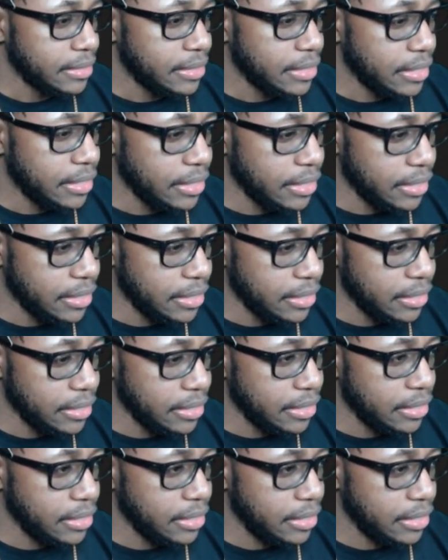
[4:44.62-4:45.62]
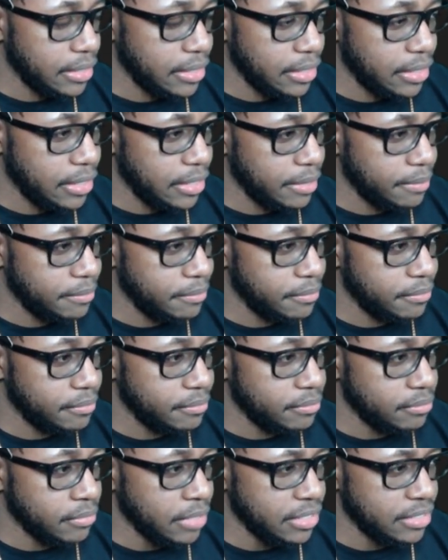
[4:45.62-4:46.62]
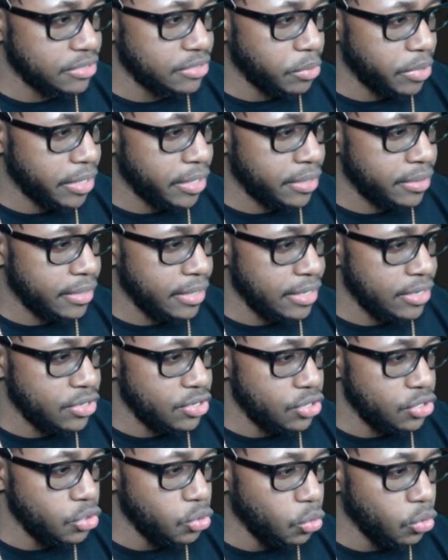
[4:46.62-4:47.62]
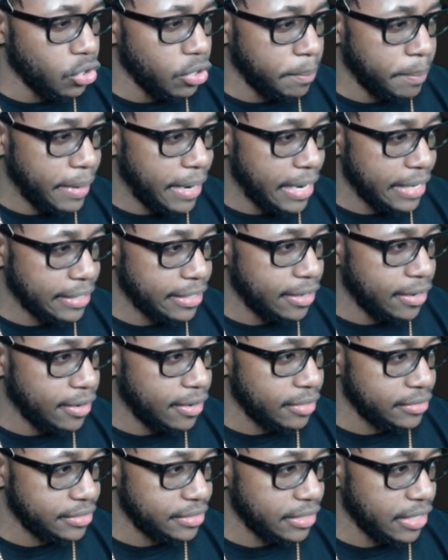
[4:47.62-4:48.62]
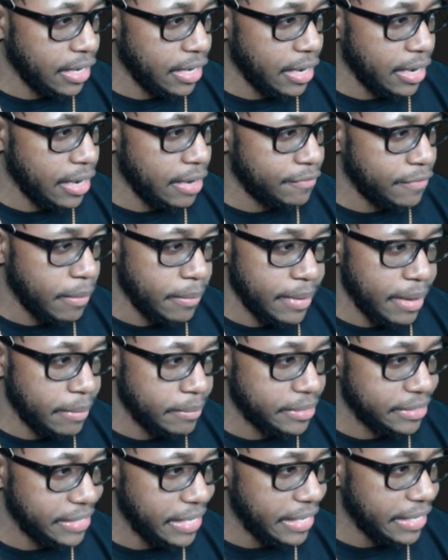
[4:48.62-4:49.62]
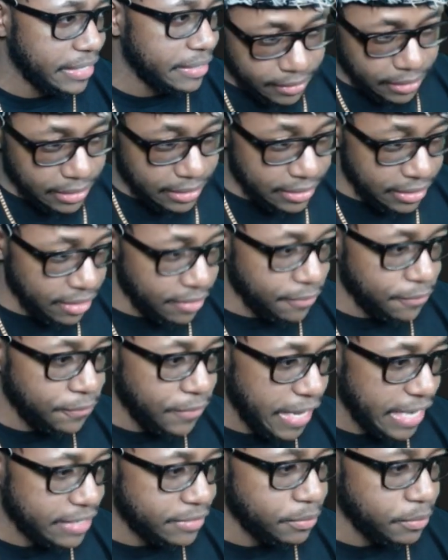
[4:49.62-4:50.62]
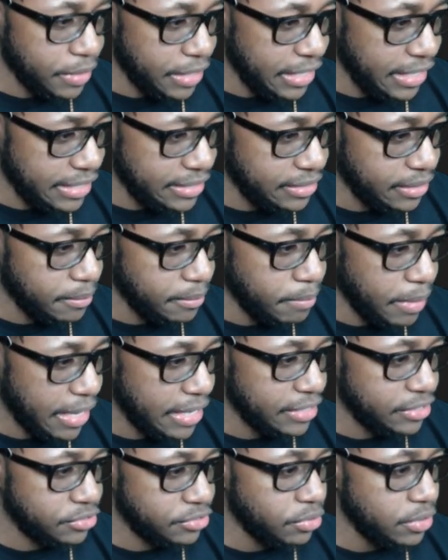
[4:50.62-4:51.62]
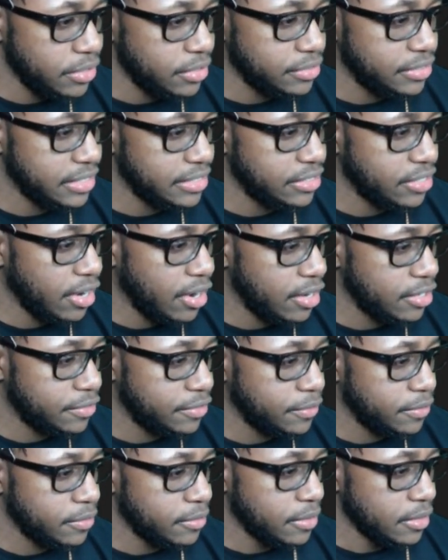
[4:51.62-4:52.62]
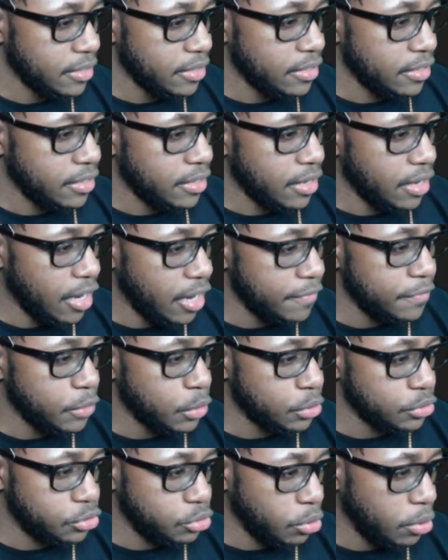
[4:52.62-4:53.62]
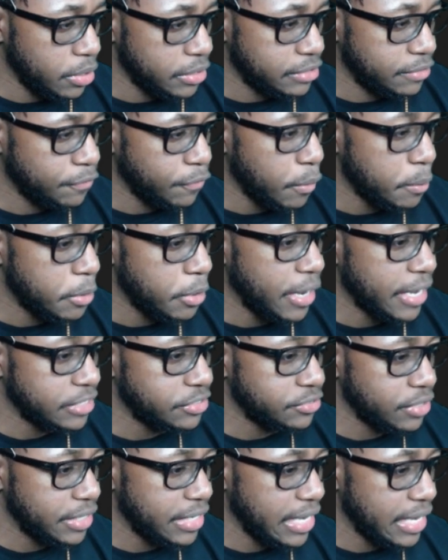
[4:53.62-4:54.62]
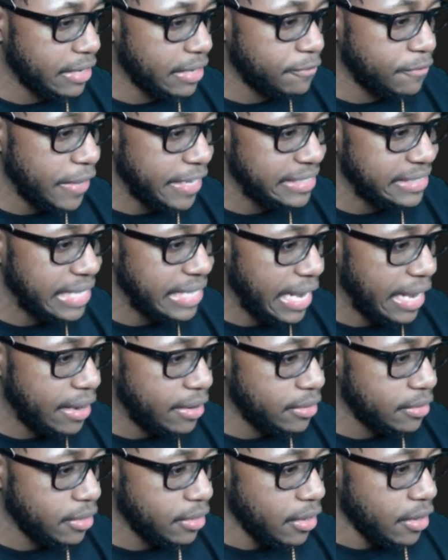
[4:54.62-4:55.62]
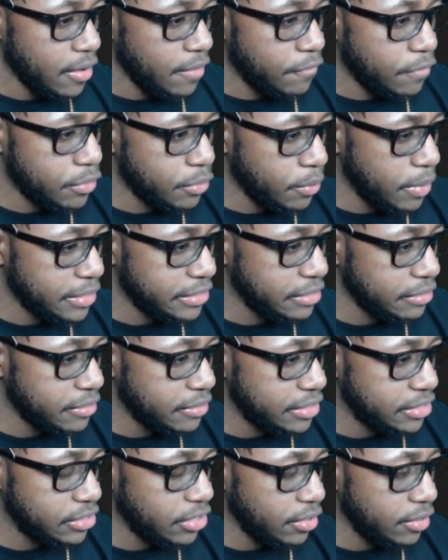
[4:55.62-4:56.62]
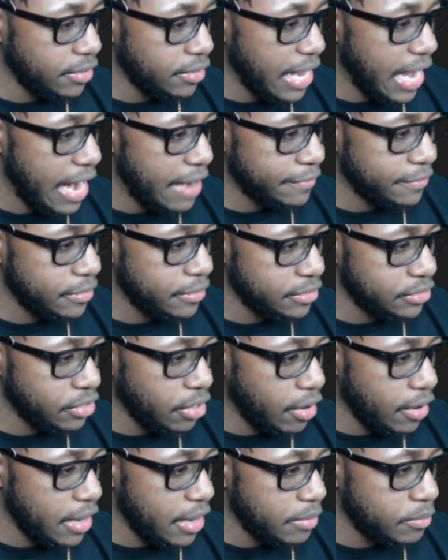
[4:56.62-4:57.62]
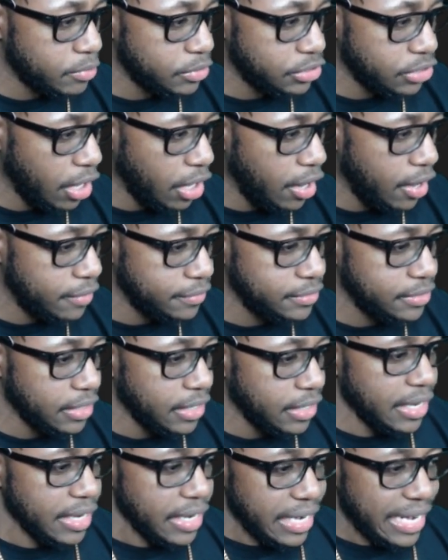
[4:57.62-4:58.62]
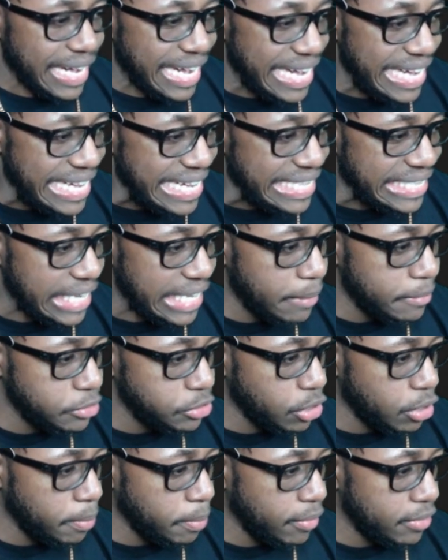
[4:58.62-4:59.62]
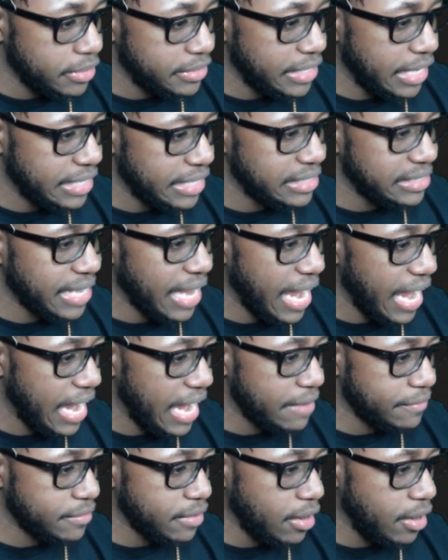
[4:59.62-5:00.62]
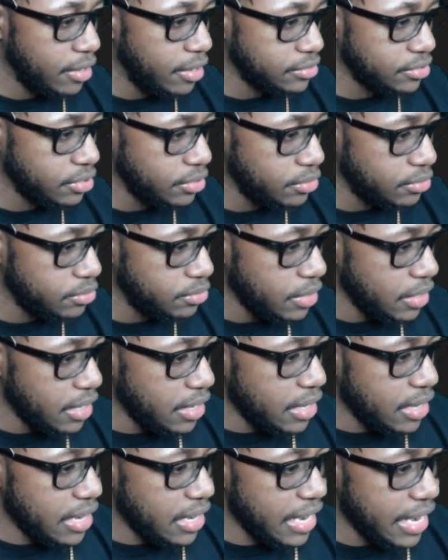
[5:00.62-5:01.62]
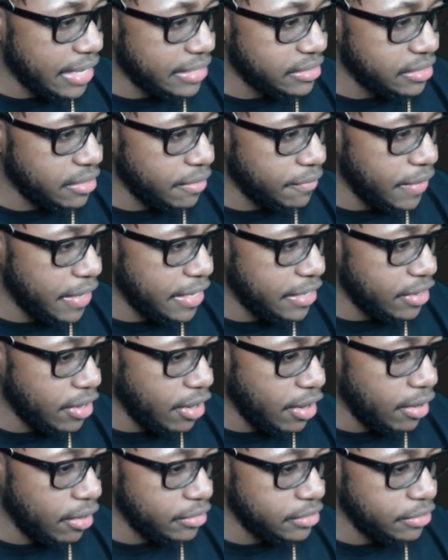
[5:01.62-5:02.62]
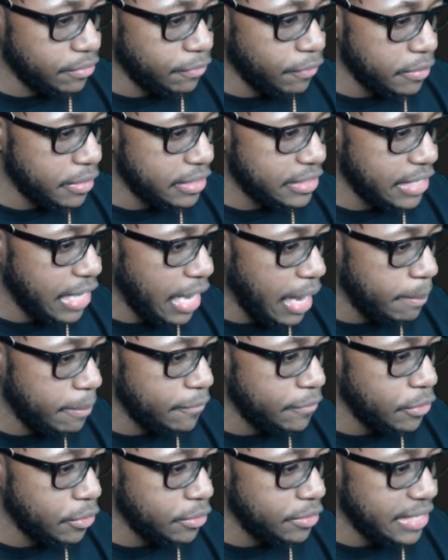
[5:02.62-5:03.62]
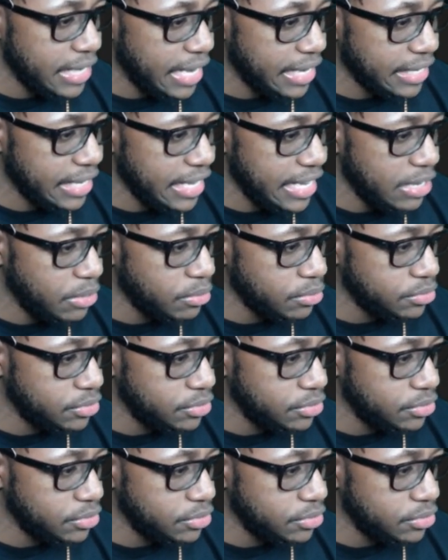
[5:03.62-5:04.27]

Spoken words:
This is one of the newer pot cards, if I'm not mistaken. The effect reads: banish 3 or 6 cards of your choice from your extra deck, face down. For the rest of this turn, after this card resolves, Any damage your opponent takes is halved. Also, excavate cards from the top of your deck equal to